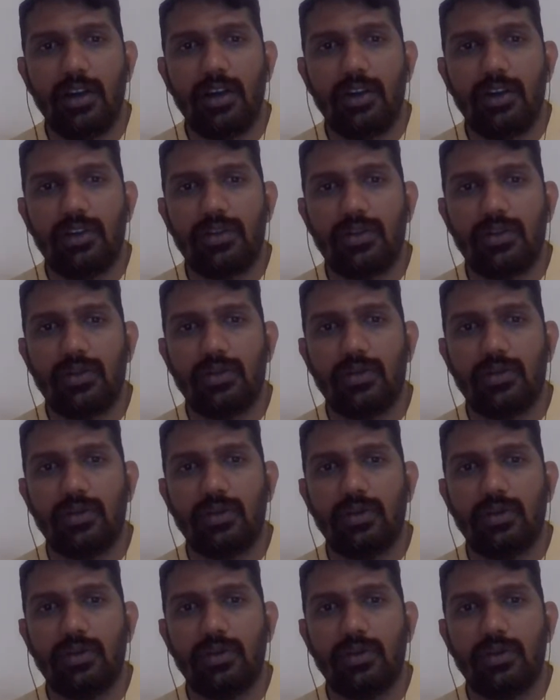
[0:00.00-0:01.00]

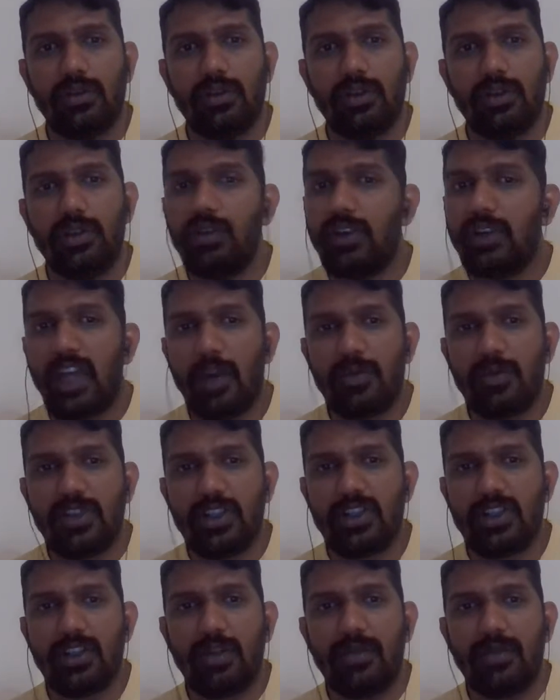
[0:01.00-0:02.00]
so you capture
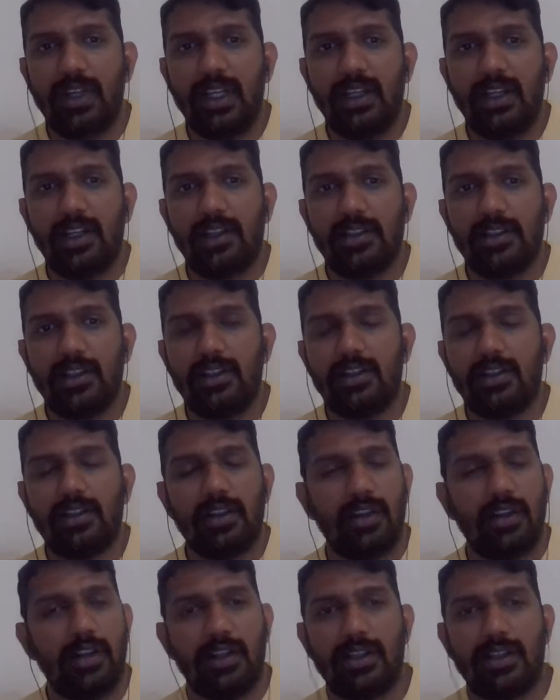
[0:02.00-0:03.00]
some details. It's
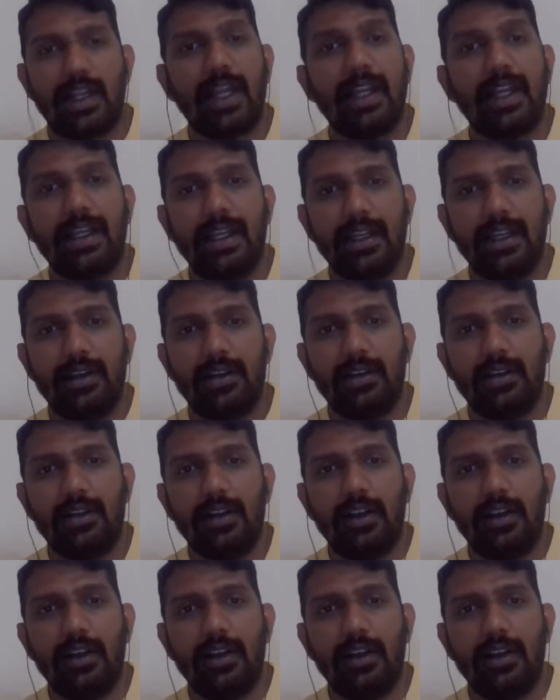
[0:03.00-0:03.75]
like a lead.